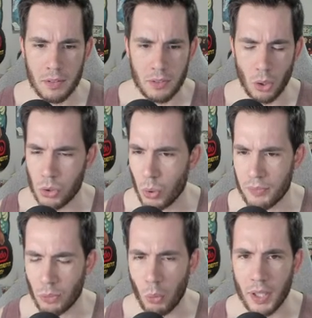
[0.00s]
Those went
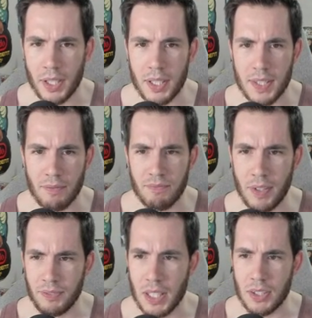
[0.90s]
for
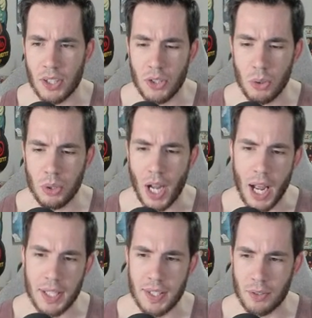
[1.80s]
187.50 into two
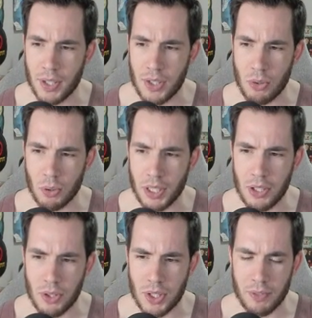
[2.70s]
guides here. This is really
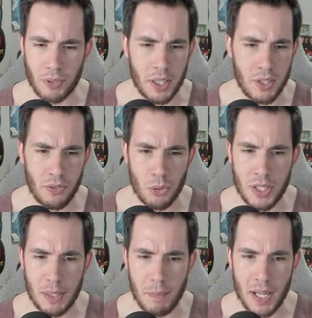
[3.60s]
interesting for any of you
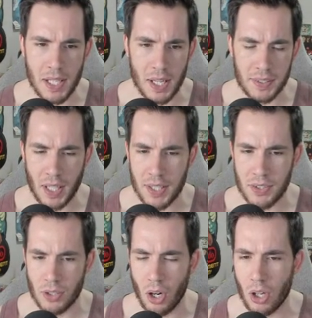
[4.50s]
deep NES guys.
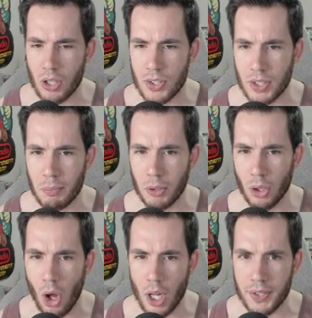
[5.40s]
There are some
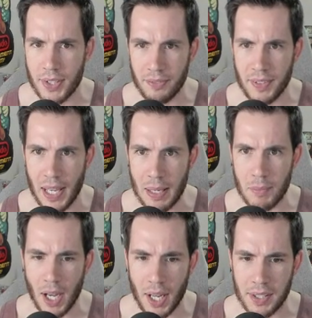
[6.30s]
lots of game
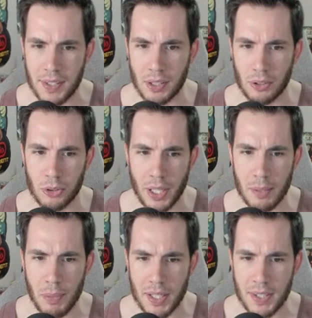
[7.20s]
guides here,
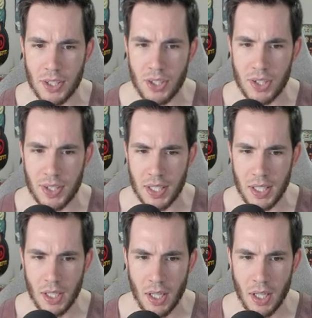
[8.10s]
graded by CGC.